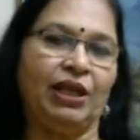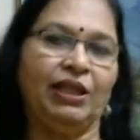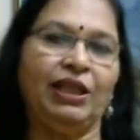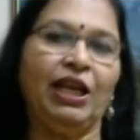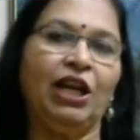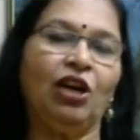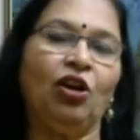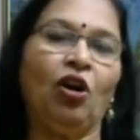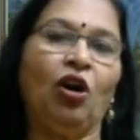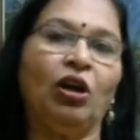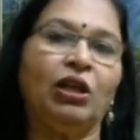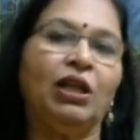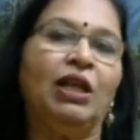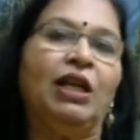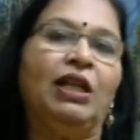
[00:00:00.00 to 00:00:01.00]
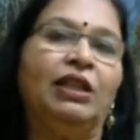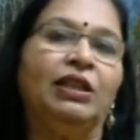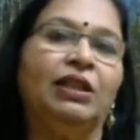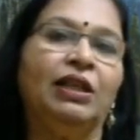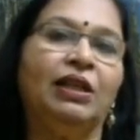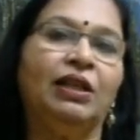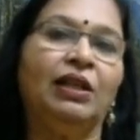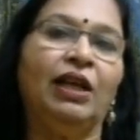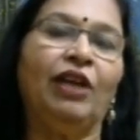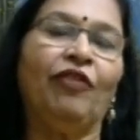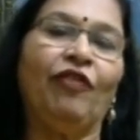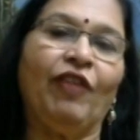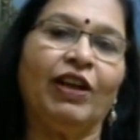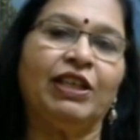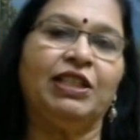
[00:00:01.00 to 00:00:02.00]
They are not the
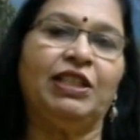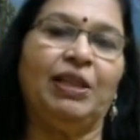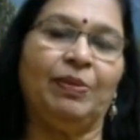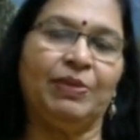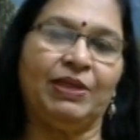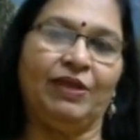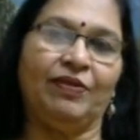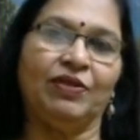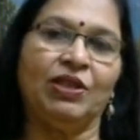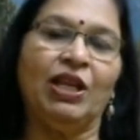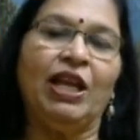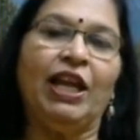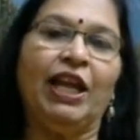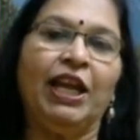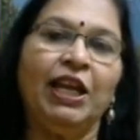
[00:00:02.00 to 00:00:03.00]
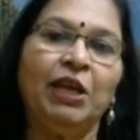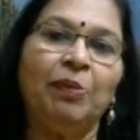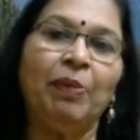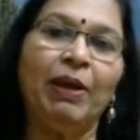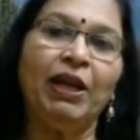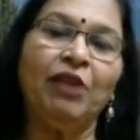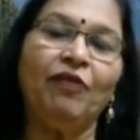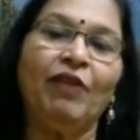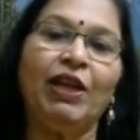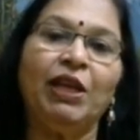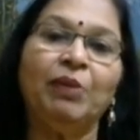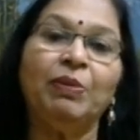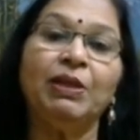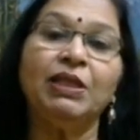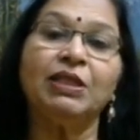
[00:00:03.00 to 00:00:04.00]
effect themselves. Independent
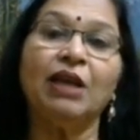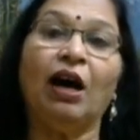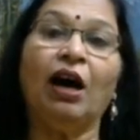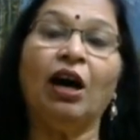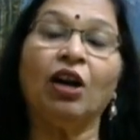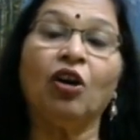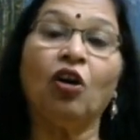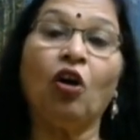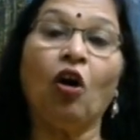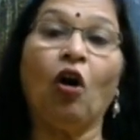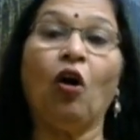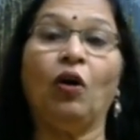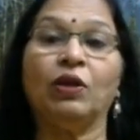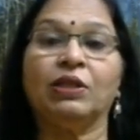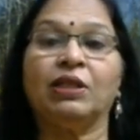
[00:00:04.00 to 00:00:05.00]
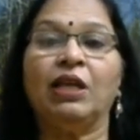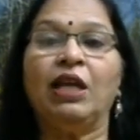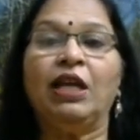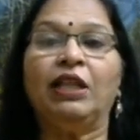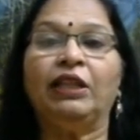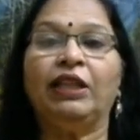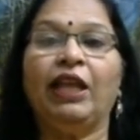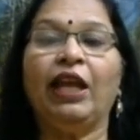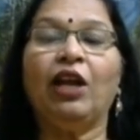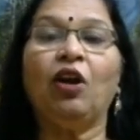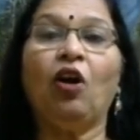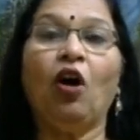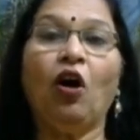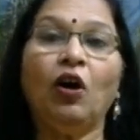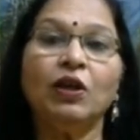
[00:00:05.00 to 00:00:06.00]
variables are cause. They
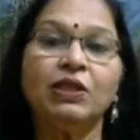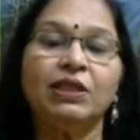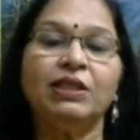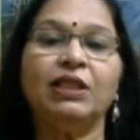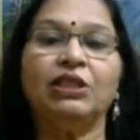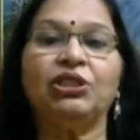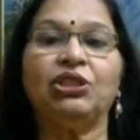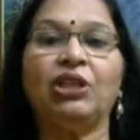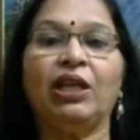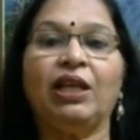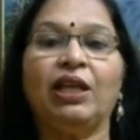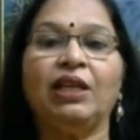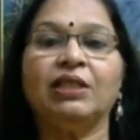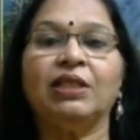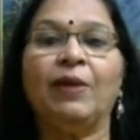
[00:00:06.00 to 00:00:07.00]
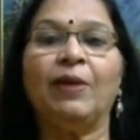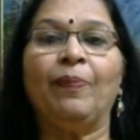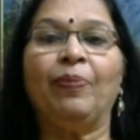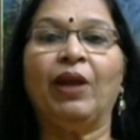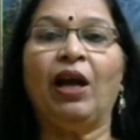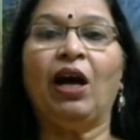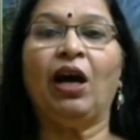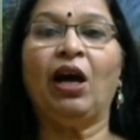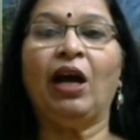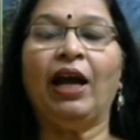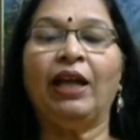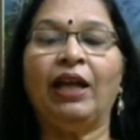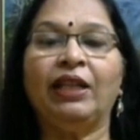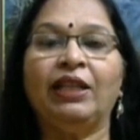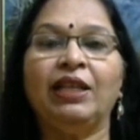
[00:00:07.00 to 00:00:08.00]
cause the change,
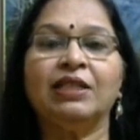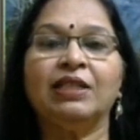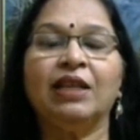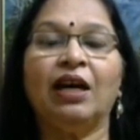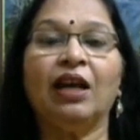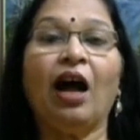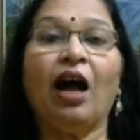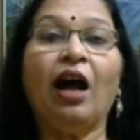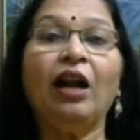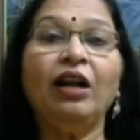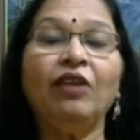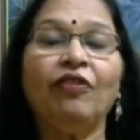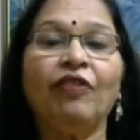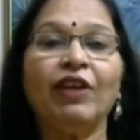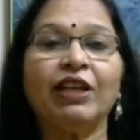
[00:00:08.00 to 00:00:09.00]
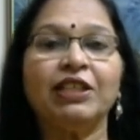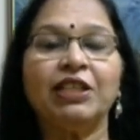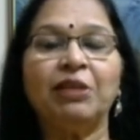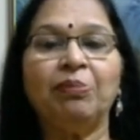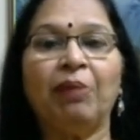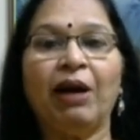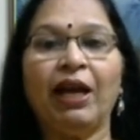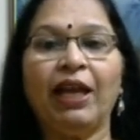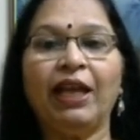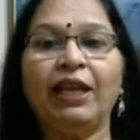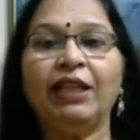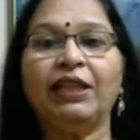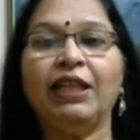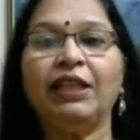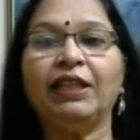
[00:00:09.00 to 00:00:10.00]
and these are unaffected by
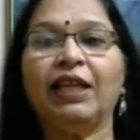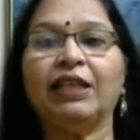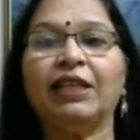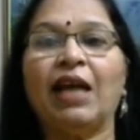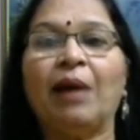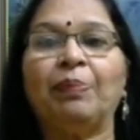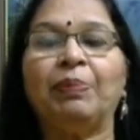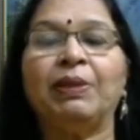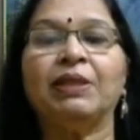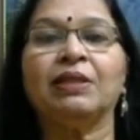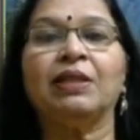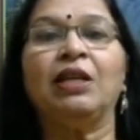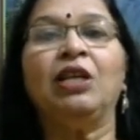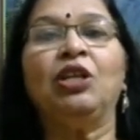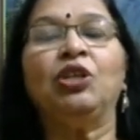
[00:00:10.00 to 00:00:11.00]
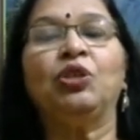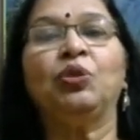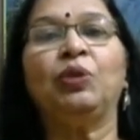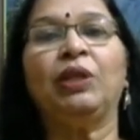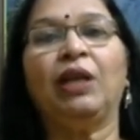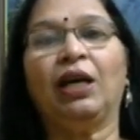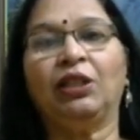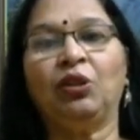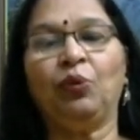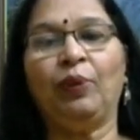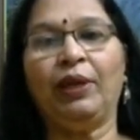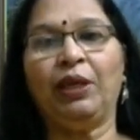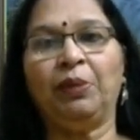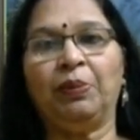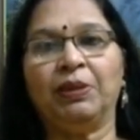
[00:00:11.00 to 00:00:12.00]
anything that happens to the other
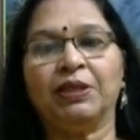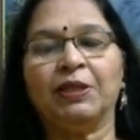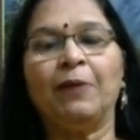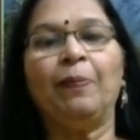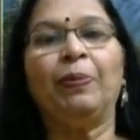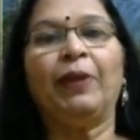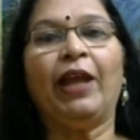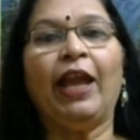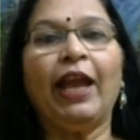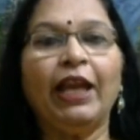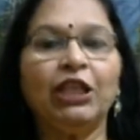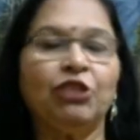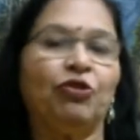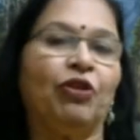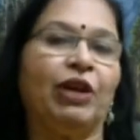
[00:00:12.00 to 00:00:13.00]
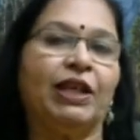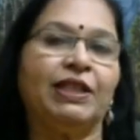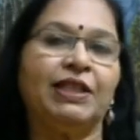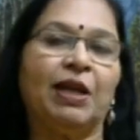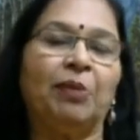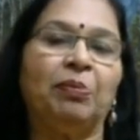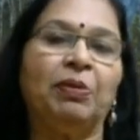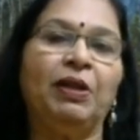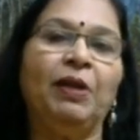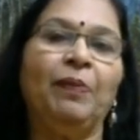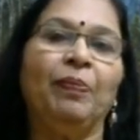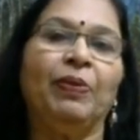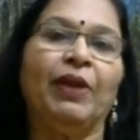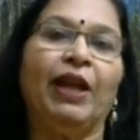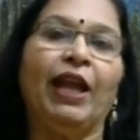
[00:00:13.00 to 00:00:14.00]
variables. Age, for example,
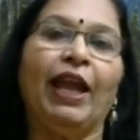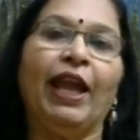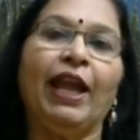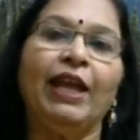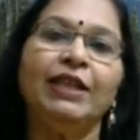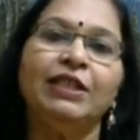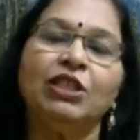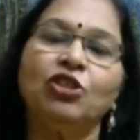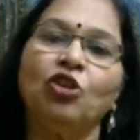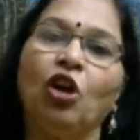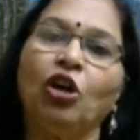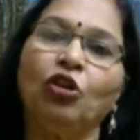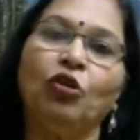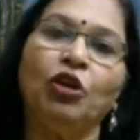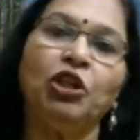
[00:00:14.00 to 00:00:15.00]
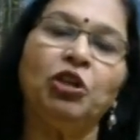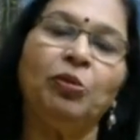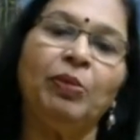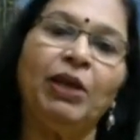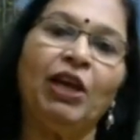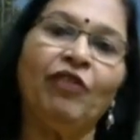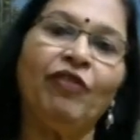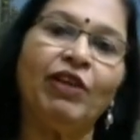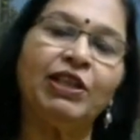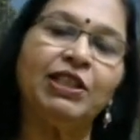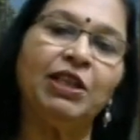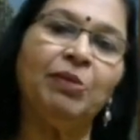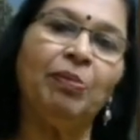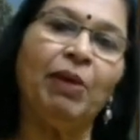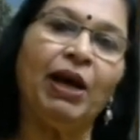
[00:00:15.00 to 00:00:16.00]
age is not going to be
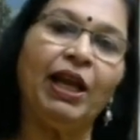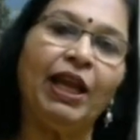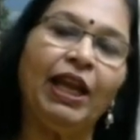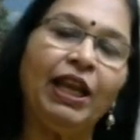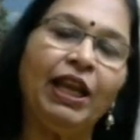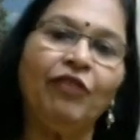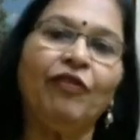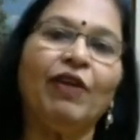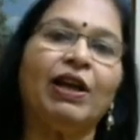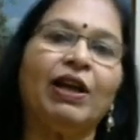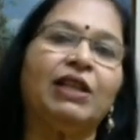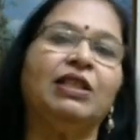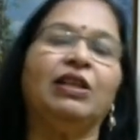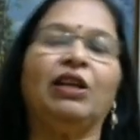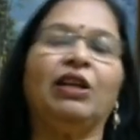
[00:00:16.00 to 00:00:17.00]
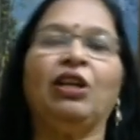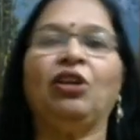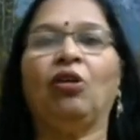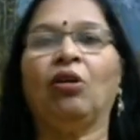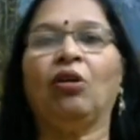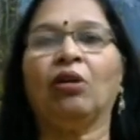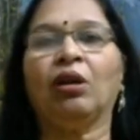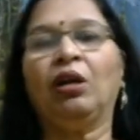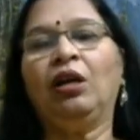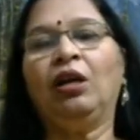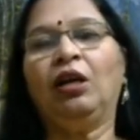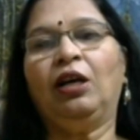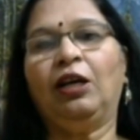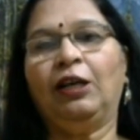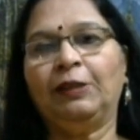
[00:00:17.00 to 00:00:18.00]
affected by any factor in your
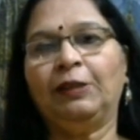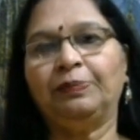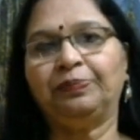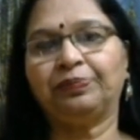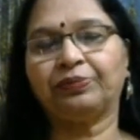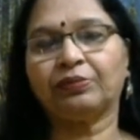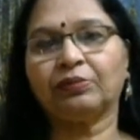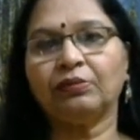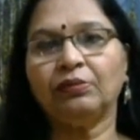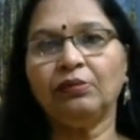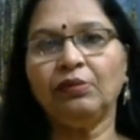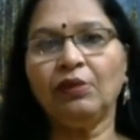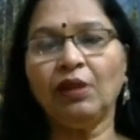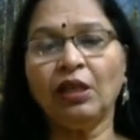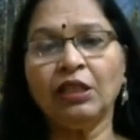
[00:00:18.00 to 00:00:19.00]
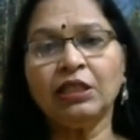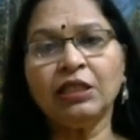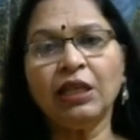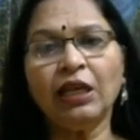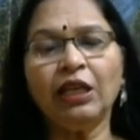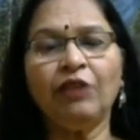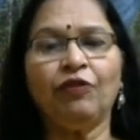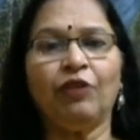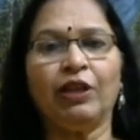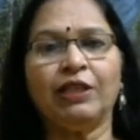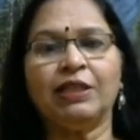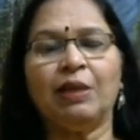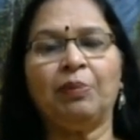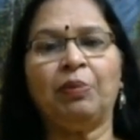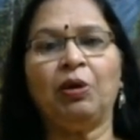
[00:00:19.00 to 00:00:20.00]
a study, for
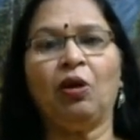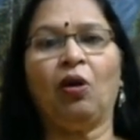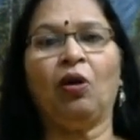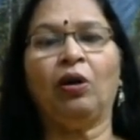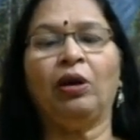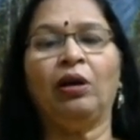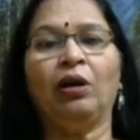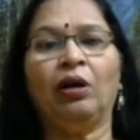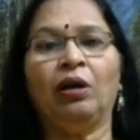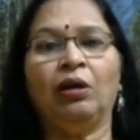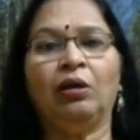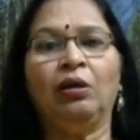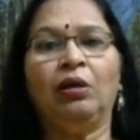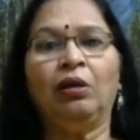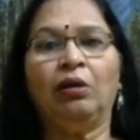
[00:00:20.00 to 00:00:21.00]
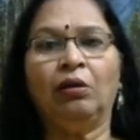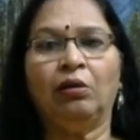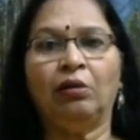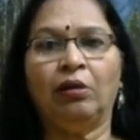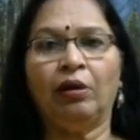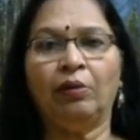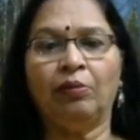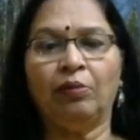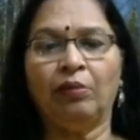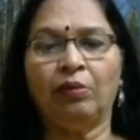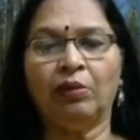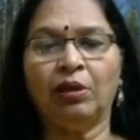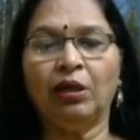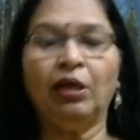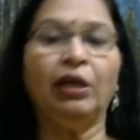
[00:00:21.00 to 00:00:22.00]
example, on
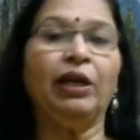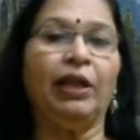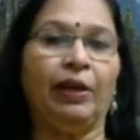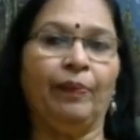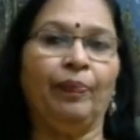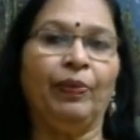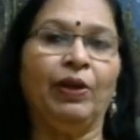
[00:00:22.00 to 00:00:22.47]
earning.